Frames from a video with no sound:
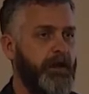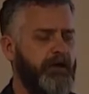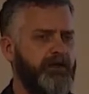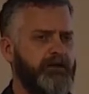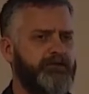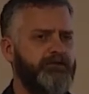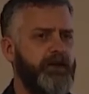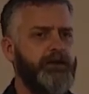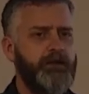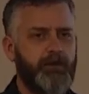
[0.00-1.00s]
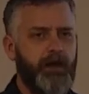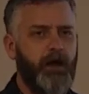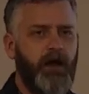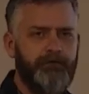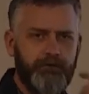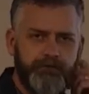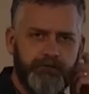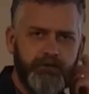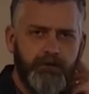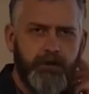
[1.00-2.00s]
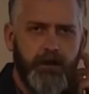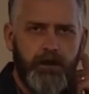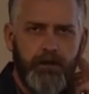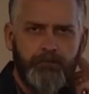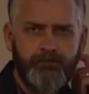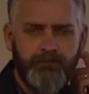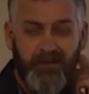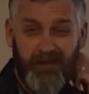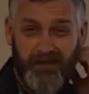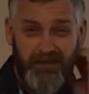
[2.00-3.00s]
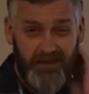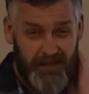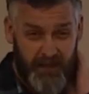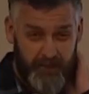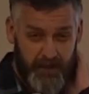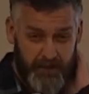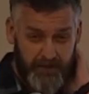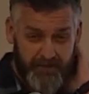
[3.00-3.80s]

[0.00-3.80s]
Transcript: I've got a study in my office, I think it came out in